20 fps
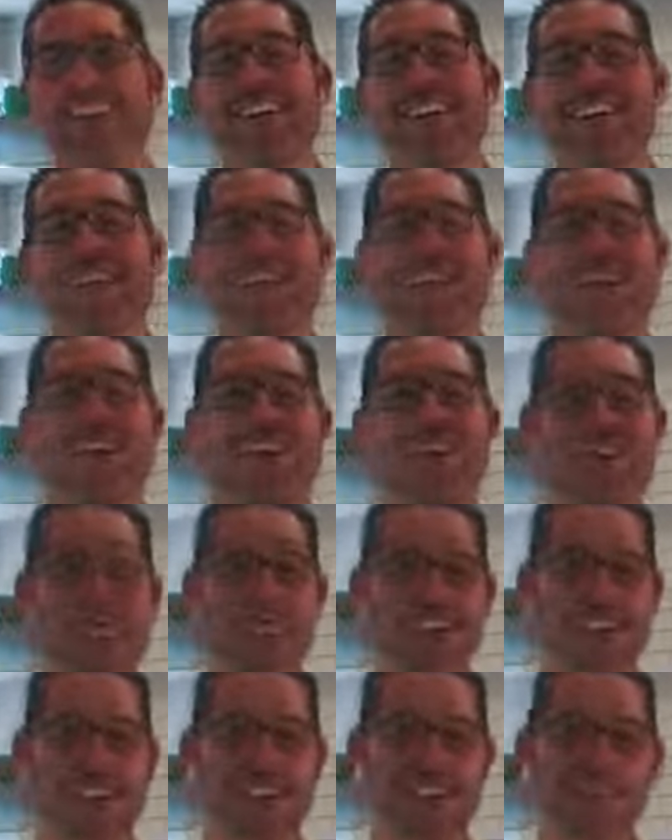All right, you
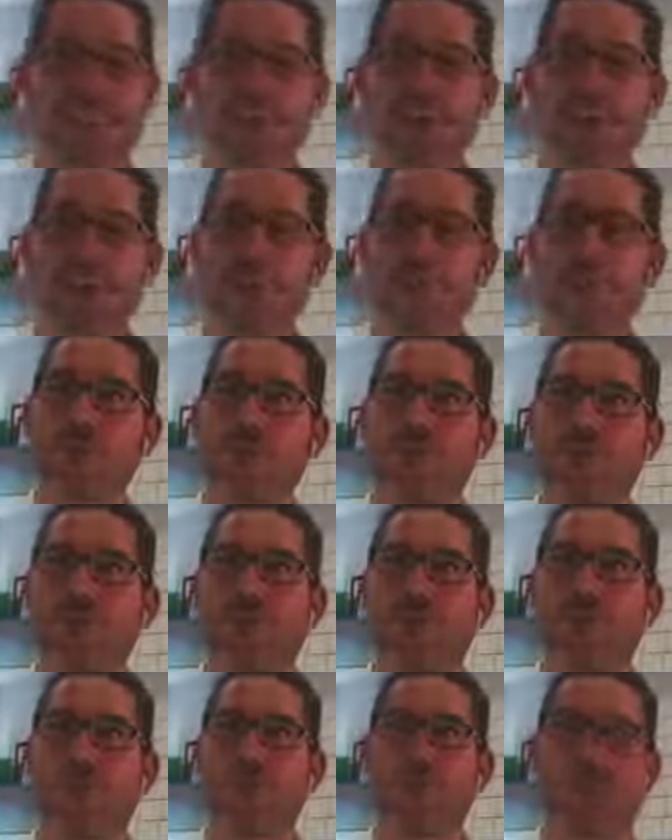guys, follow us. We
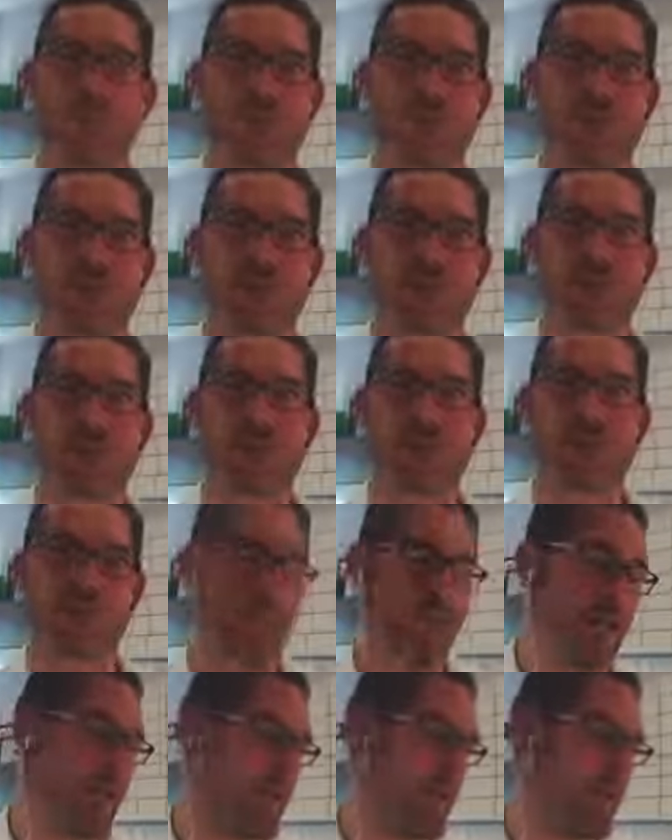love you. Tell a friend. And
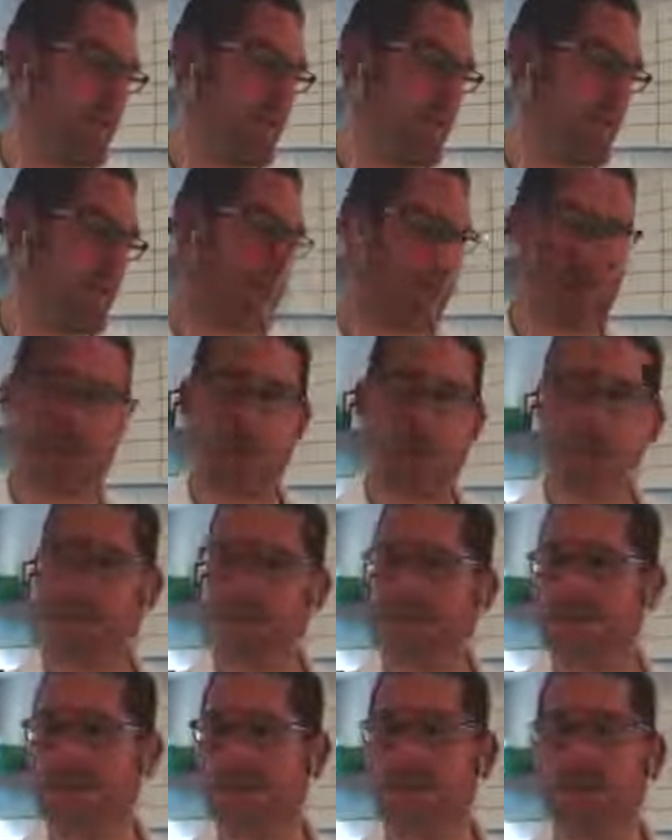then, as
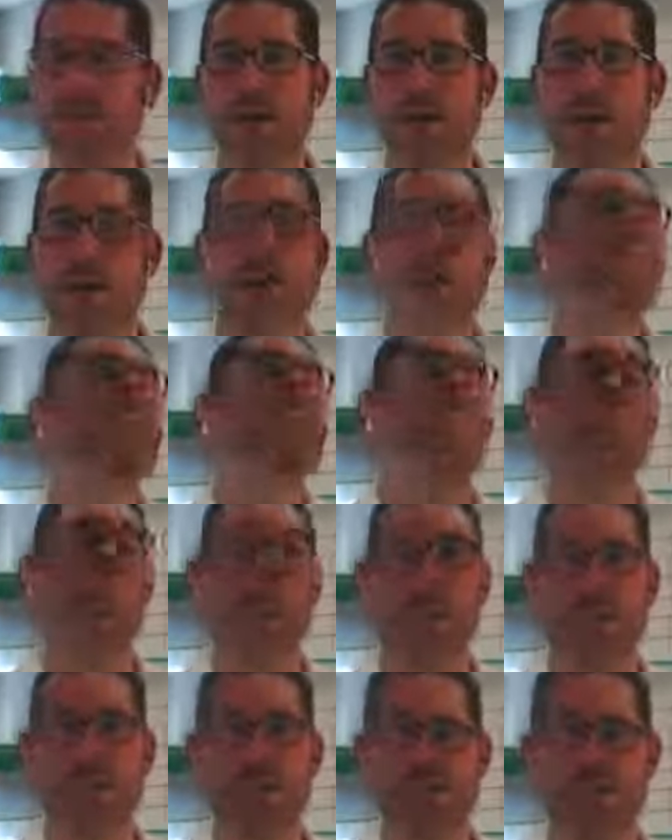always, peace out,
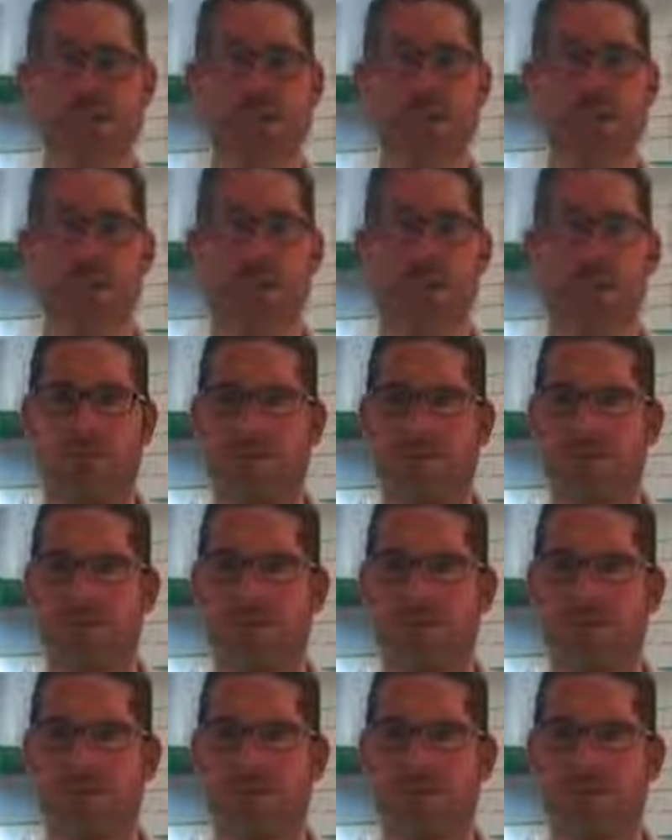ninjas. We gone.